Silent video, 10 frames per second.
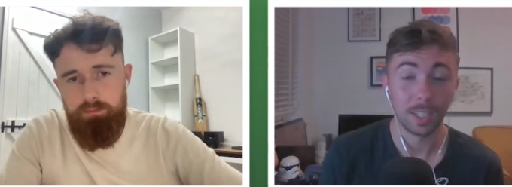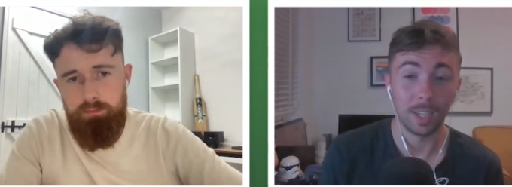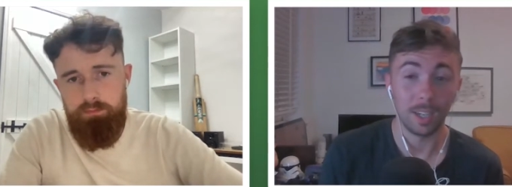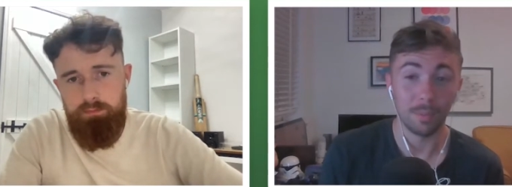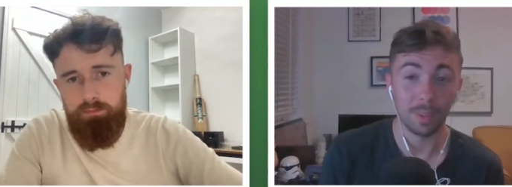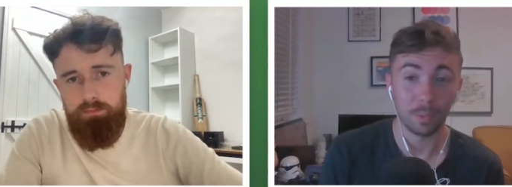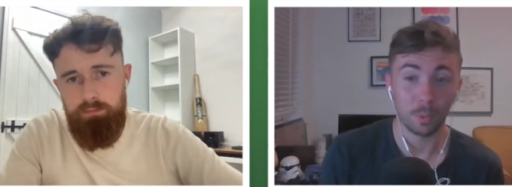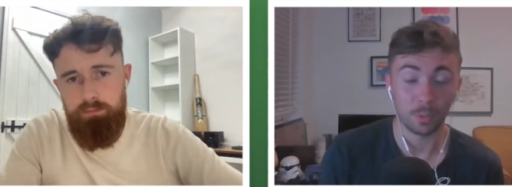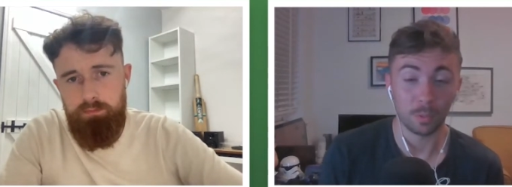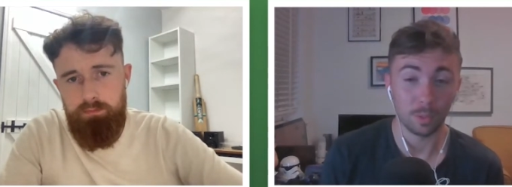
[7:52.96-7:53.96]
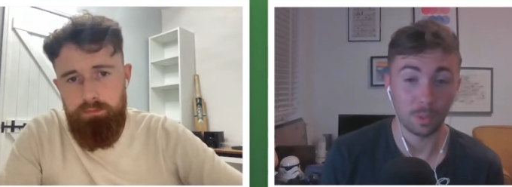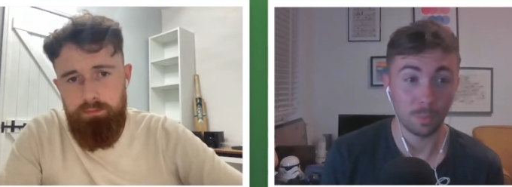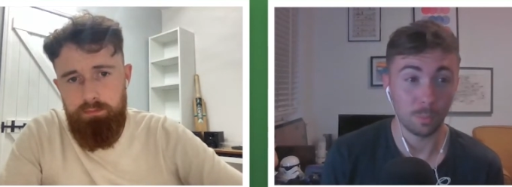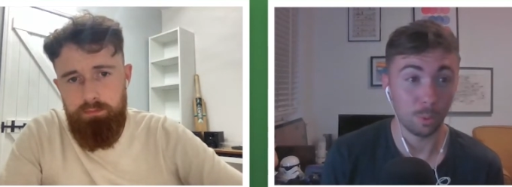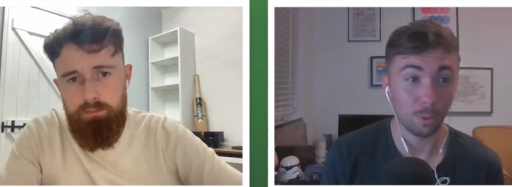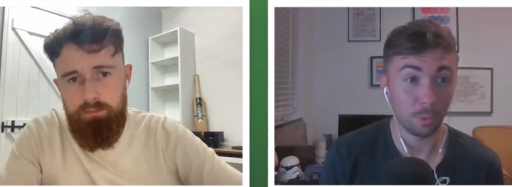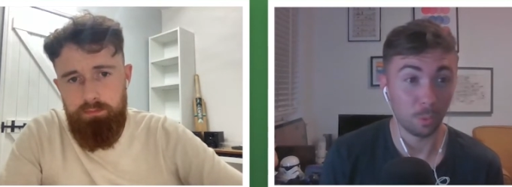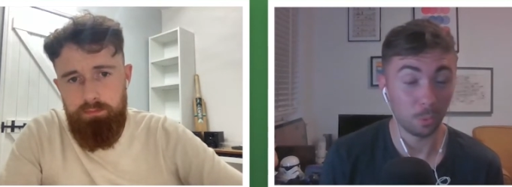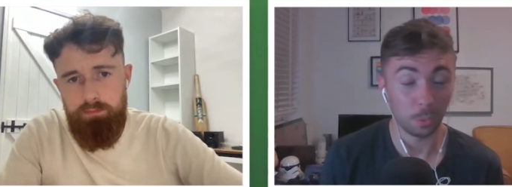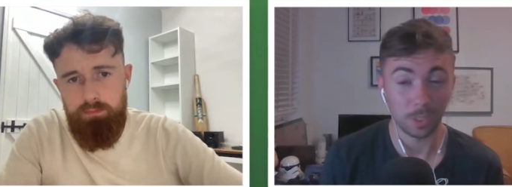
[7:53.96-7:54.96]
Speaker 1: um, if it wasn't for some poor
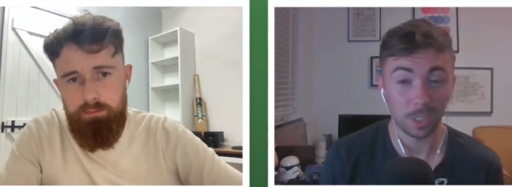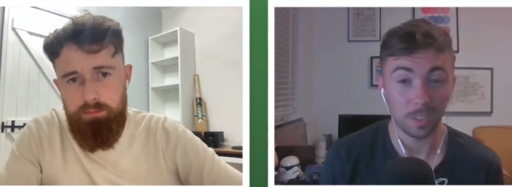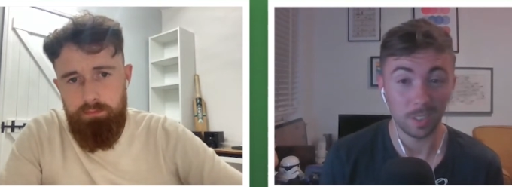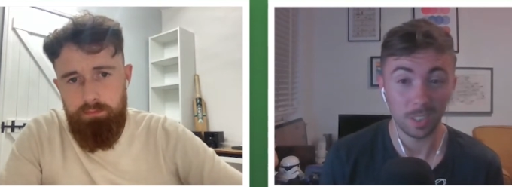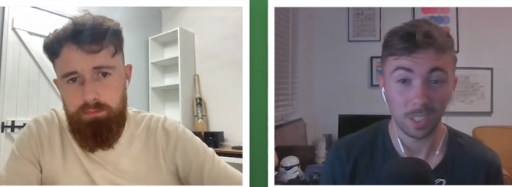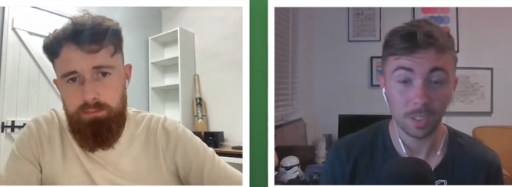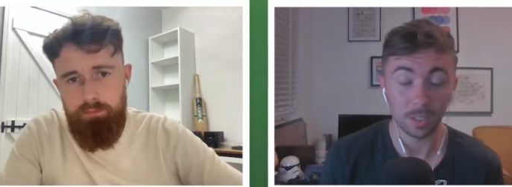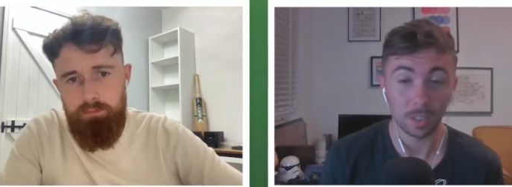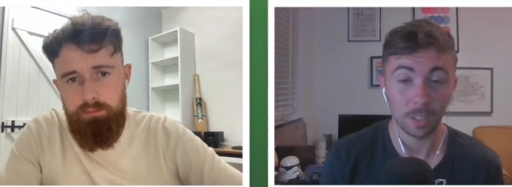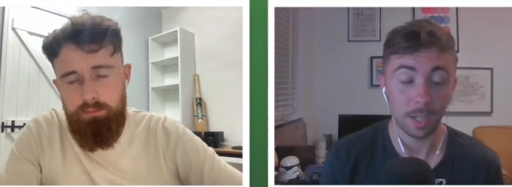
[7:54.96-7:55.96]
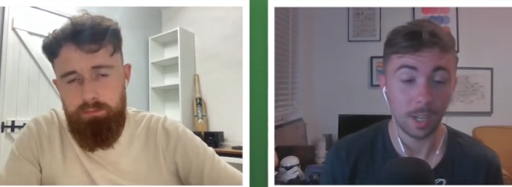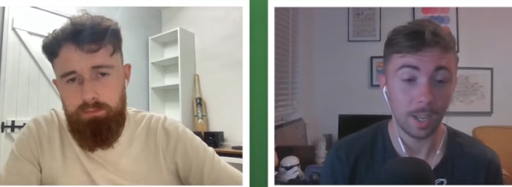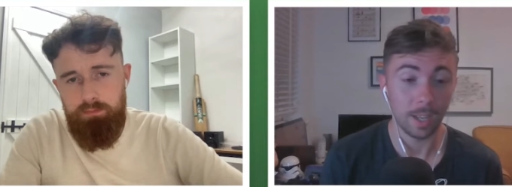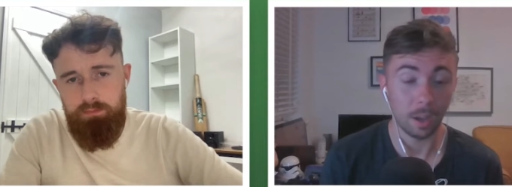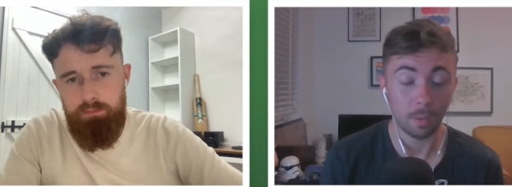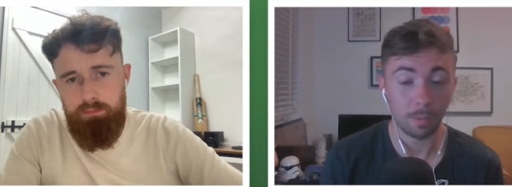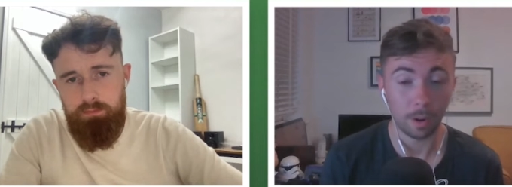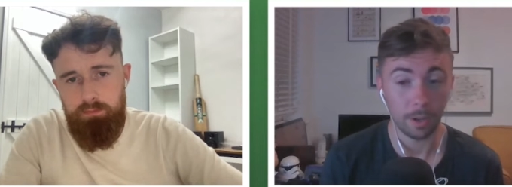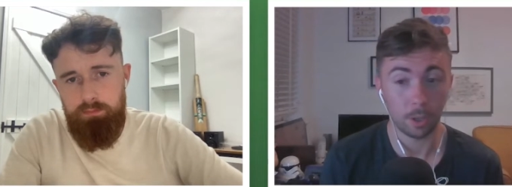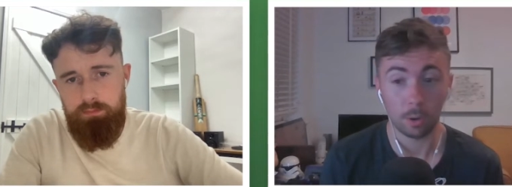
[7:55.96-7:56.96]
form towards the end of the season. Uh, a
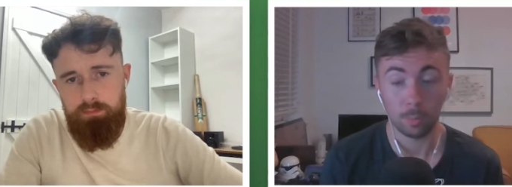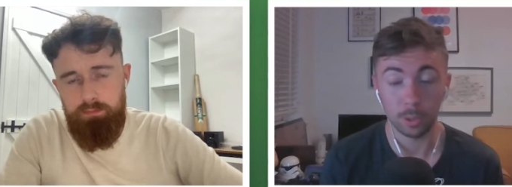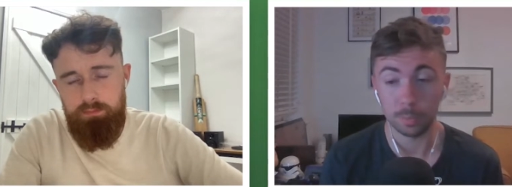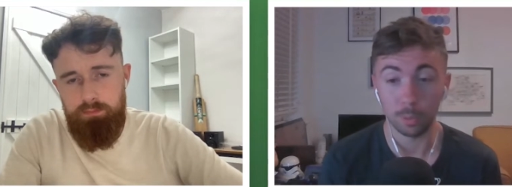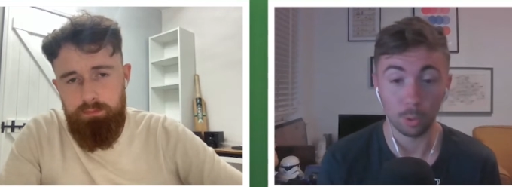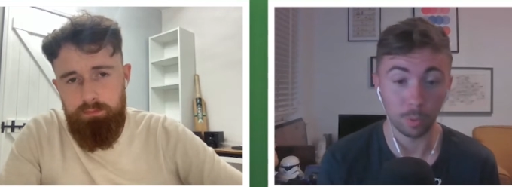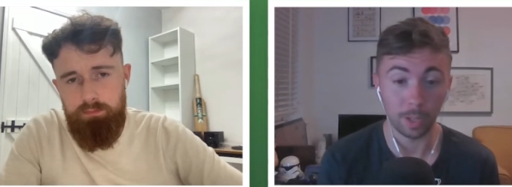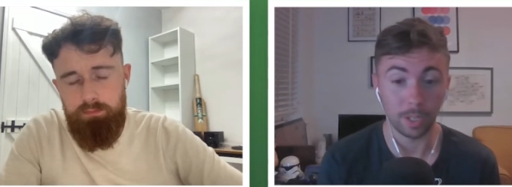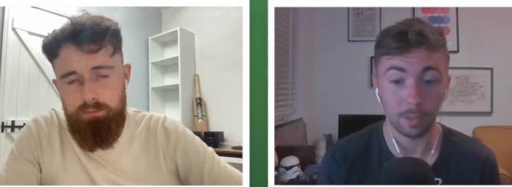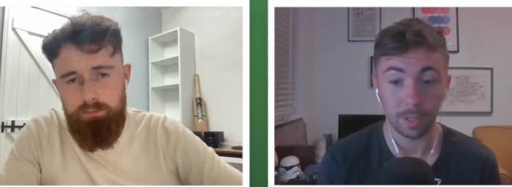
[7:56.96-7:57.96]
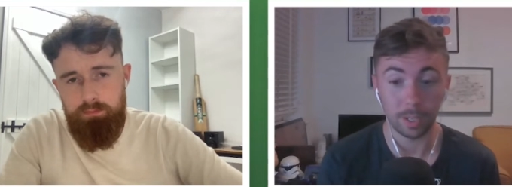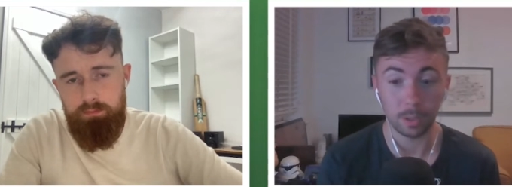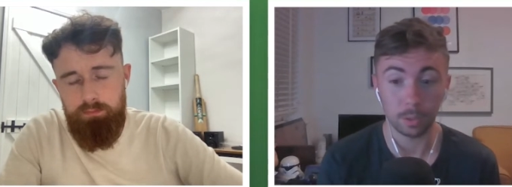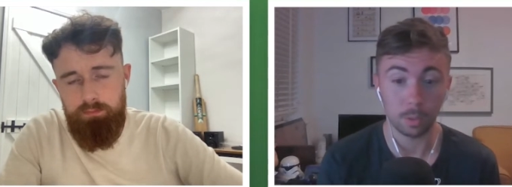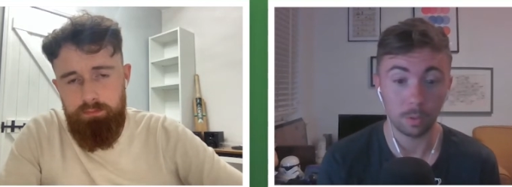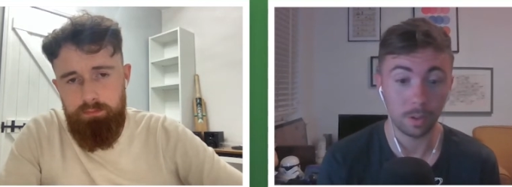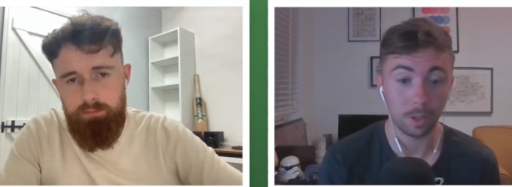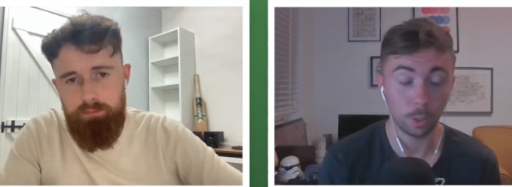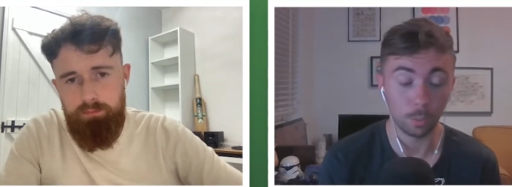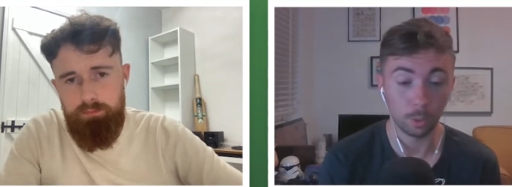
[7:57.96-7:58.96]
very accomplished ball playing defender as well,
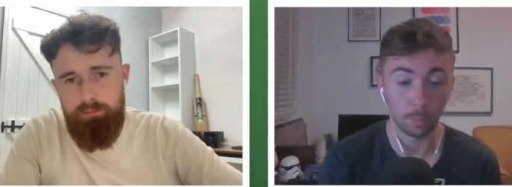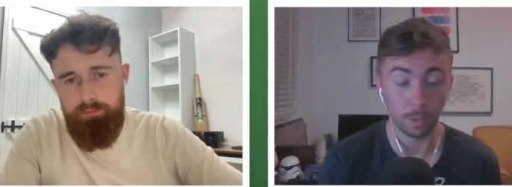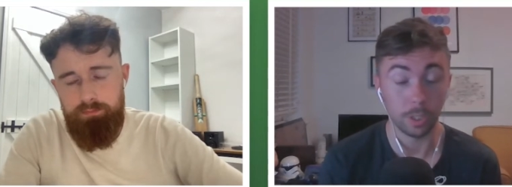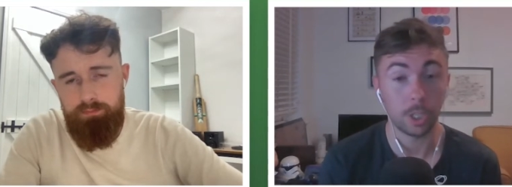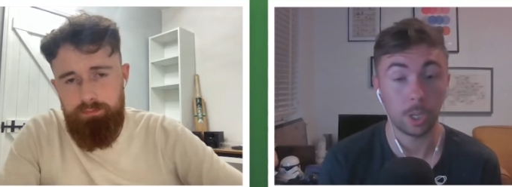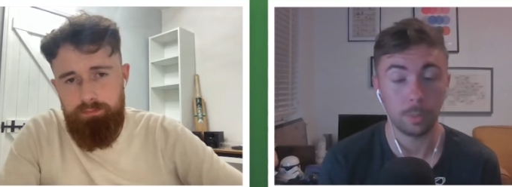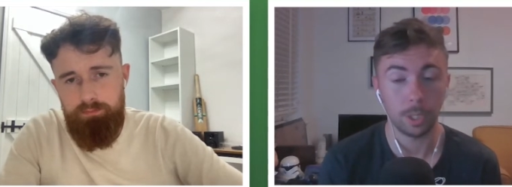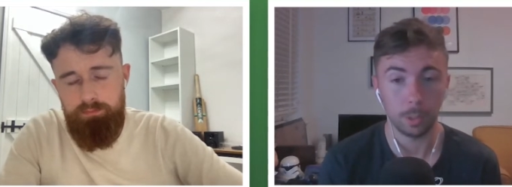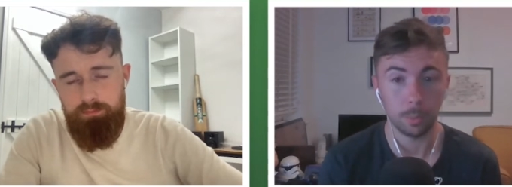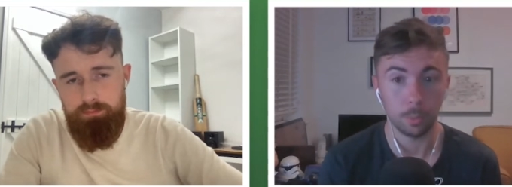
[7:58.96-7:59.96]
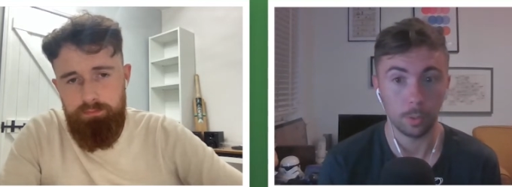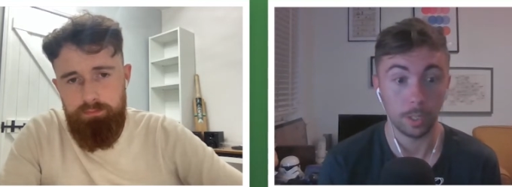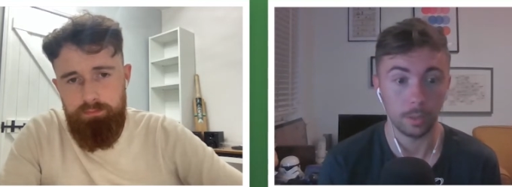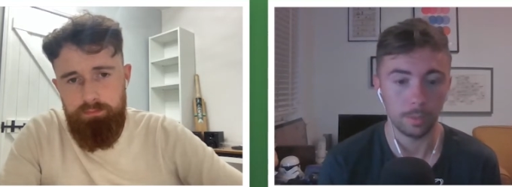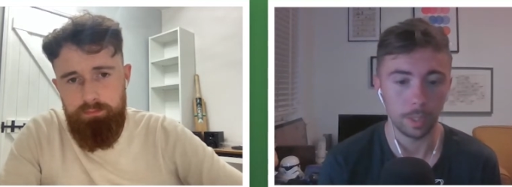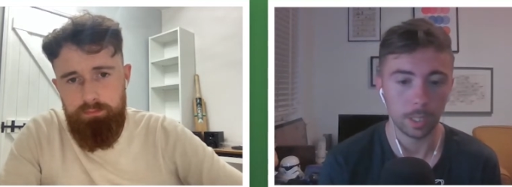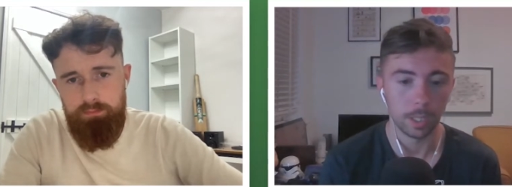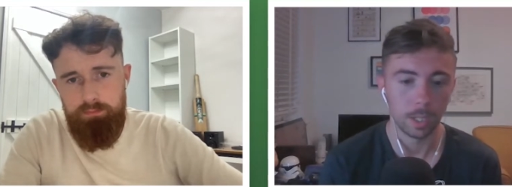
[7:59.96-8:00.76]
very comfortable in the championship with the ball at his feet,